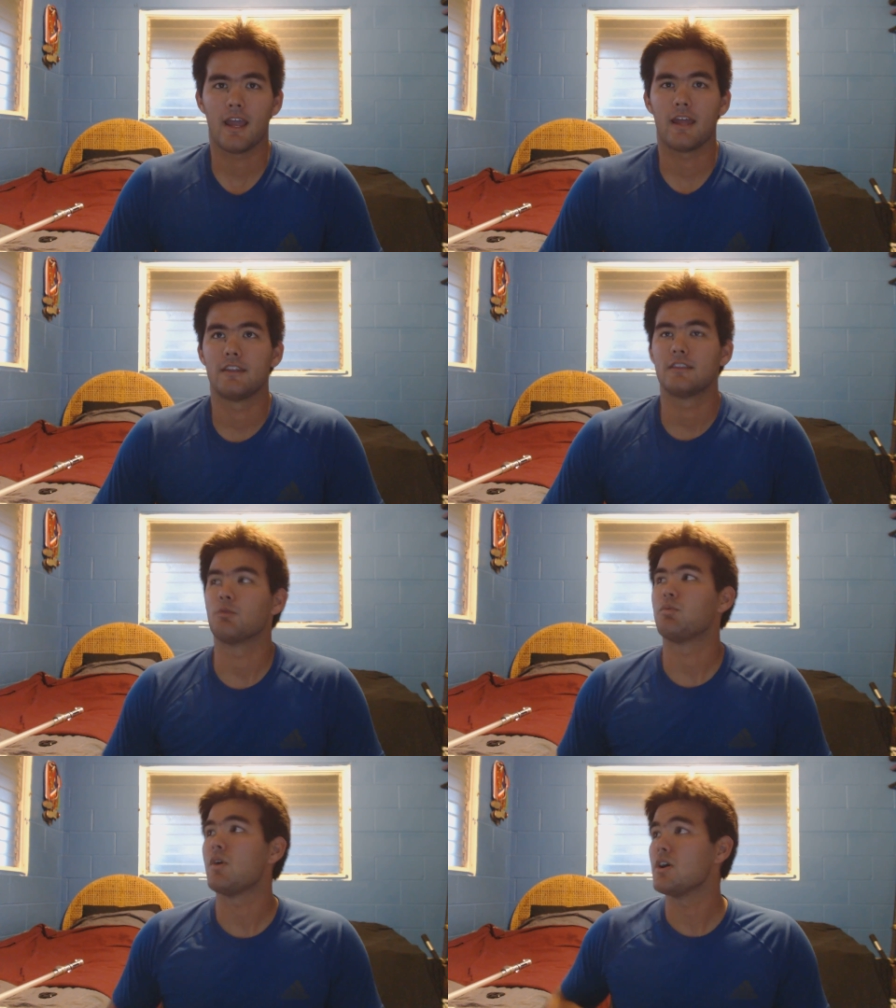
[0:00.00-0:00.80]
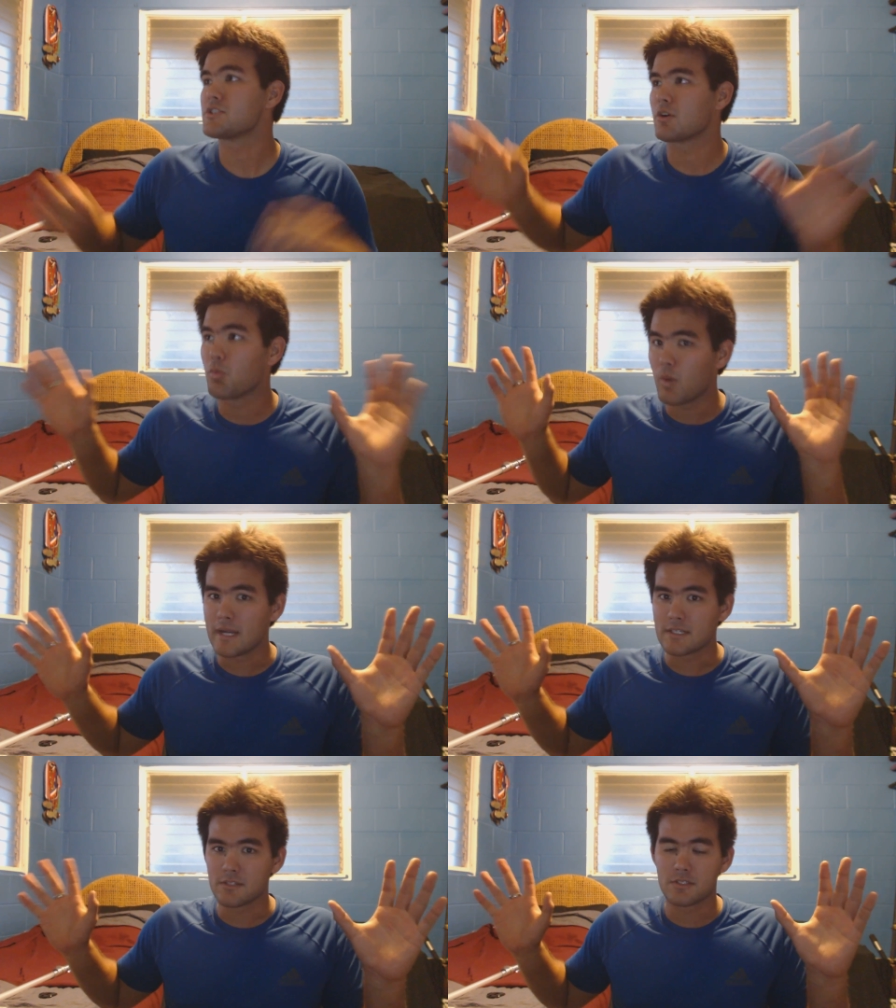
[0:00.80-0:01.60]
And the walls are
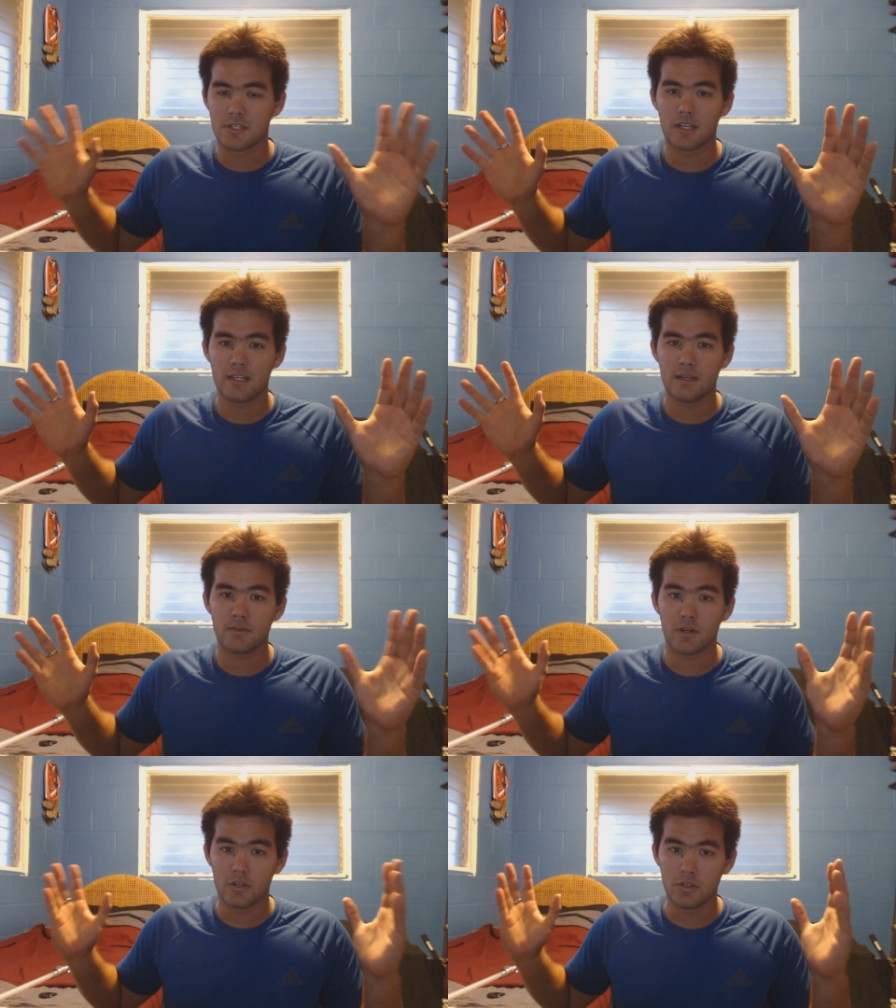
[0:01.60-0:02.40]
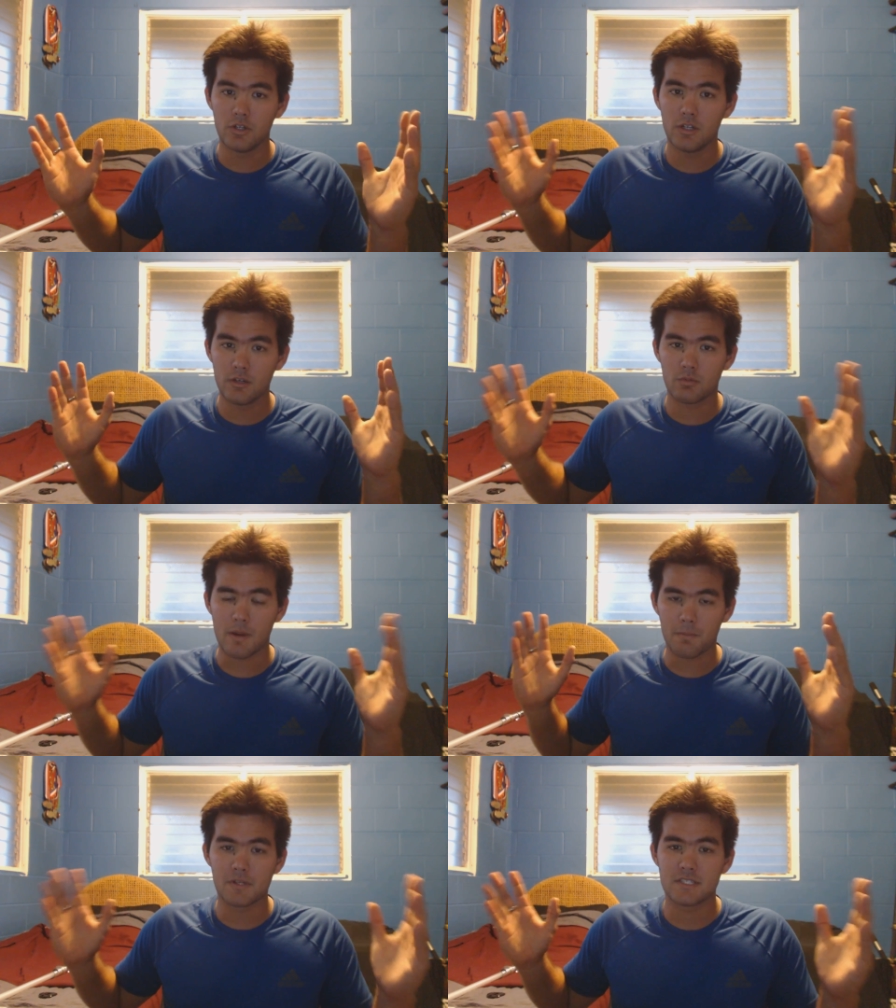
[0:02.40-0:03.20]
white, so it's going to give a good
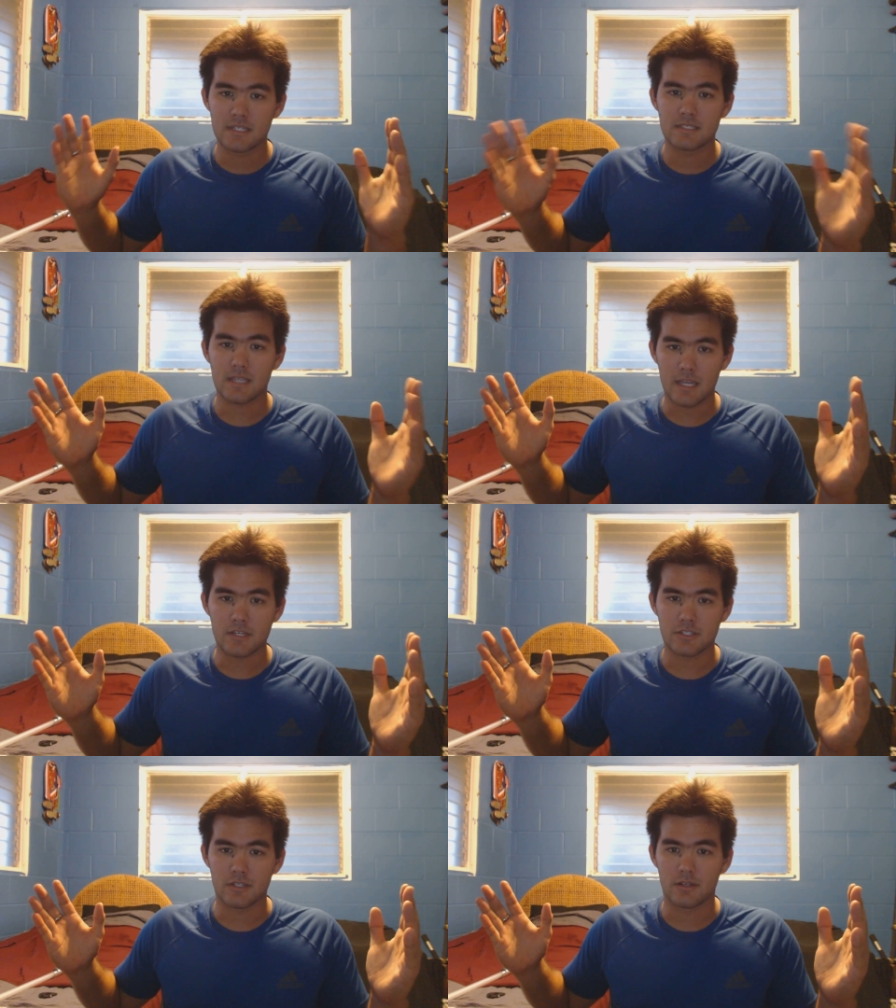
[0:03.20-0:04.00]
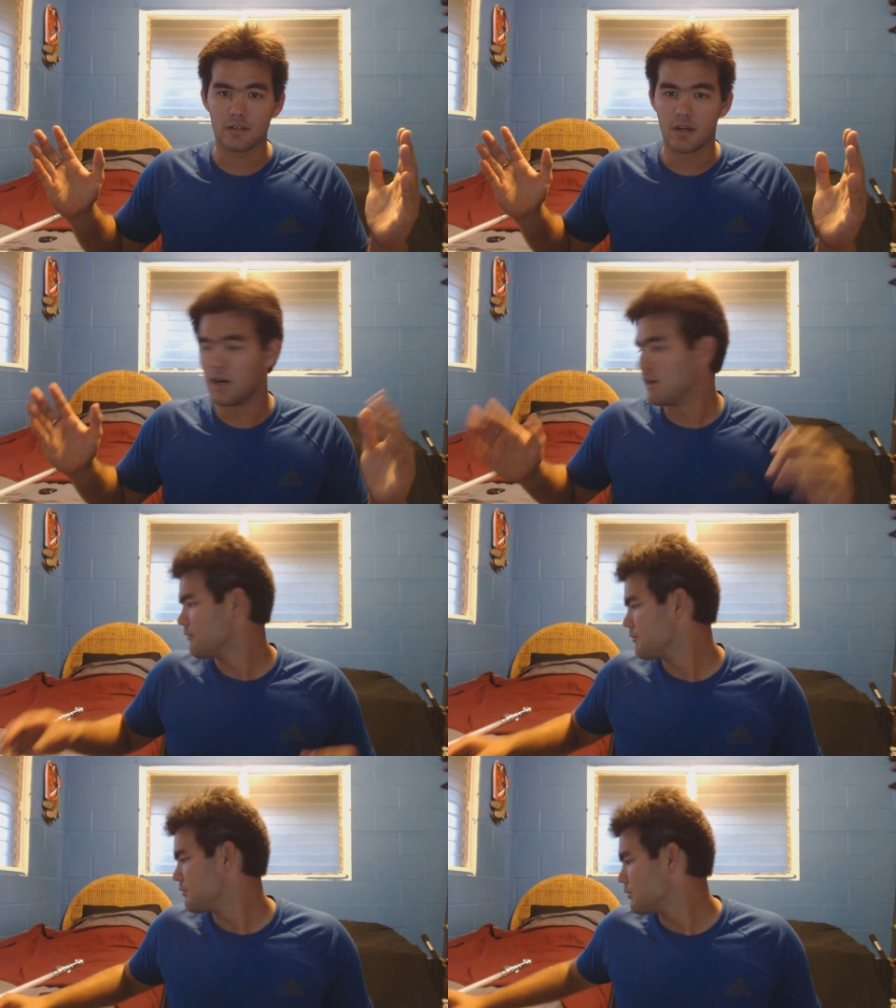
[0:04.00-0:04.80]
representation
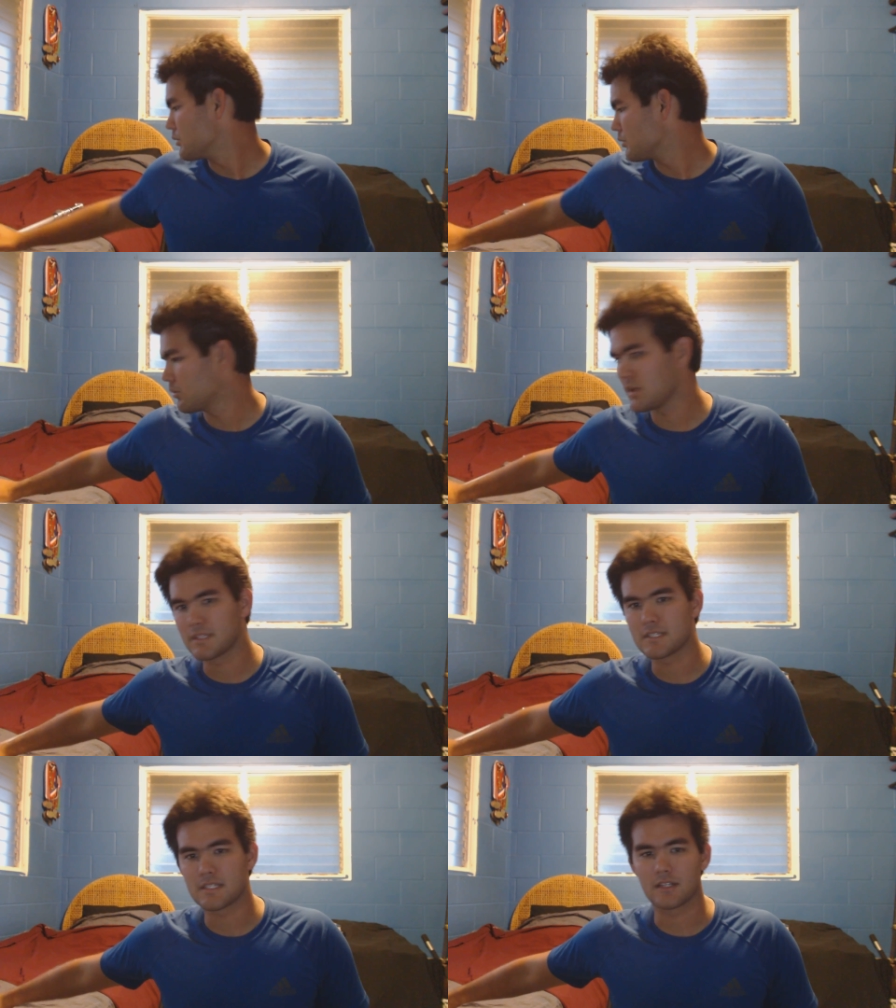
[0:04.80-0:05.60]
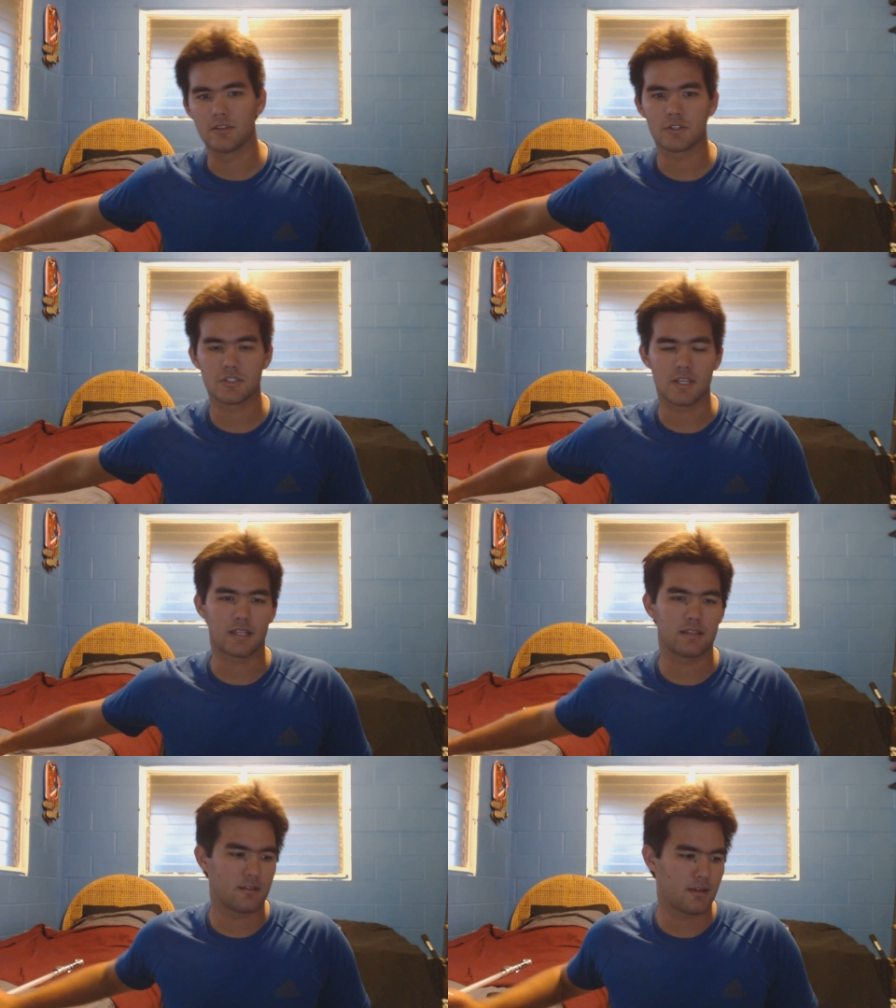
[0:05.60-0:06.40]
of what this thing looks like.